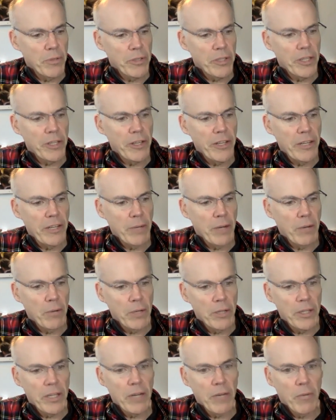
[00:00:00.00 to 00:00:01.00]
thinking about
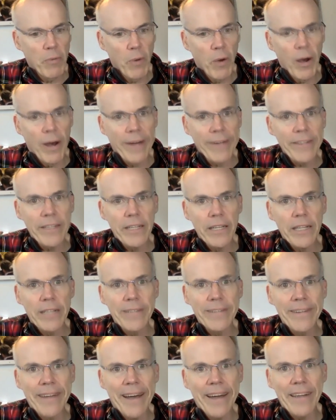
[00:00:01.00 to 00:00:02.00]
what they want
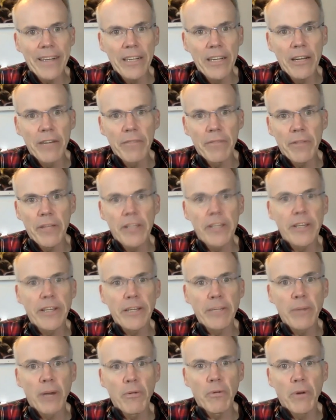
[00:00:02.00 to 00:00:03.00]
and not enough thinking
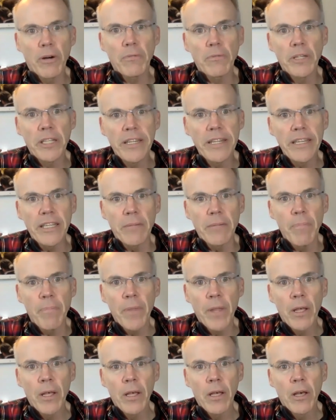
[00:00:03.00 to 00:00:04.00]
about what we need.
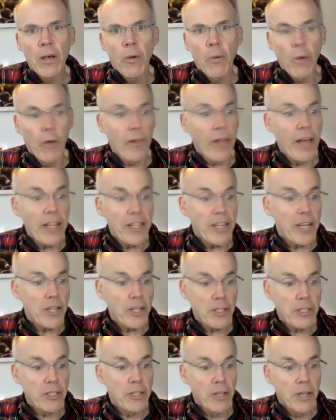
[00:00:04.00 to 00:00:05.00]
Well, that's
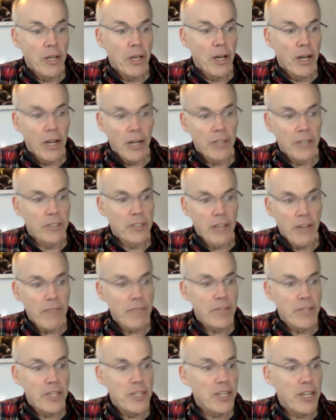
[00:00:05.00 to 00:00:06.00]
actually a
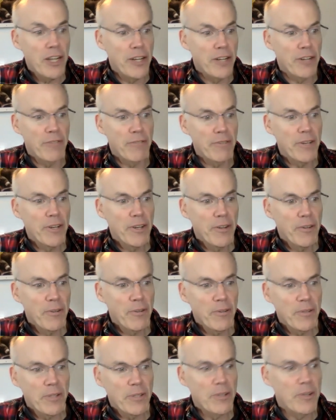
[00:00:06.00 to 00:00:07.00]
definition of,
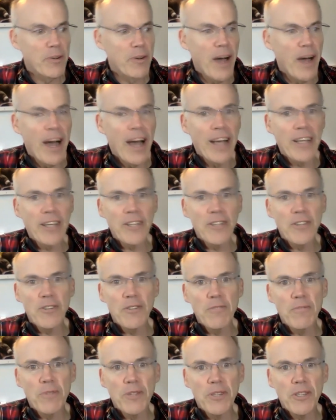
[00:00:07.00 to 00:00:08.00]
you know, a high
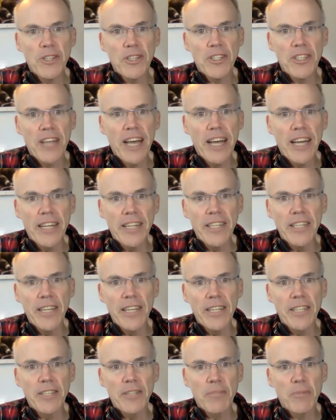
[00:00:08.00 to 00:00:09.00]
consumer society,
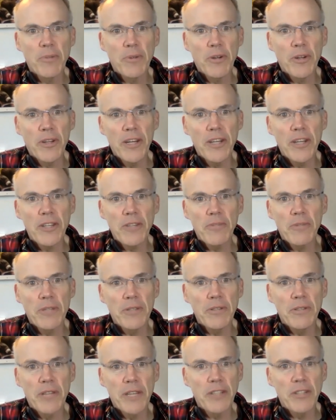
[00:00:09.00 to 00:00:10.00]
and it's more or less
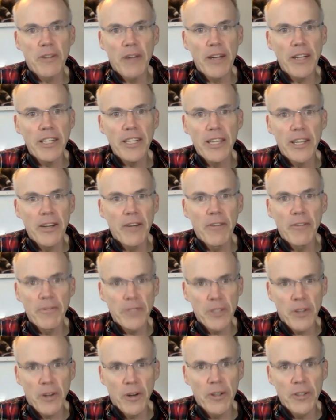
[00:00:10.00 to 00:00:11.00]
what they tried to get
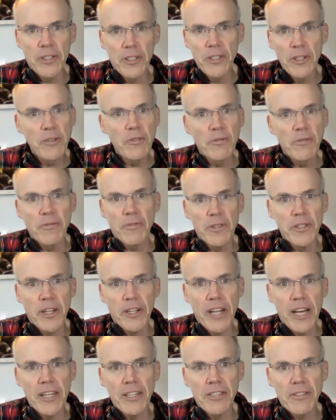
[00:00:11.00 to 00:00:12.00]
us all to do for the
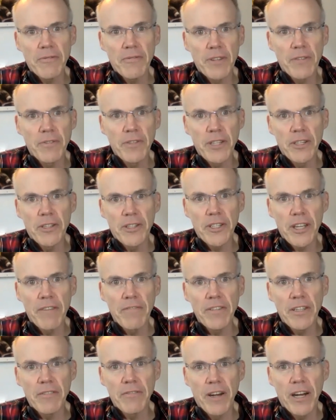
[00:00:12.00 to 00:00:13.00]
last 50 or
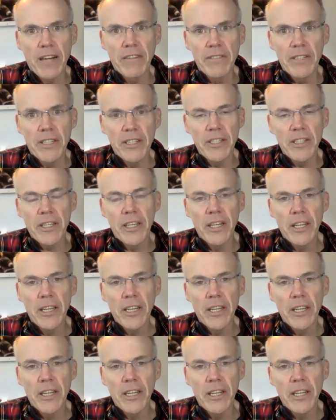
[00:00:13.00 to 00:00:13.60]
75 years.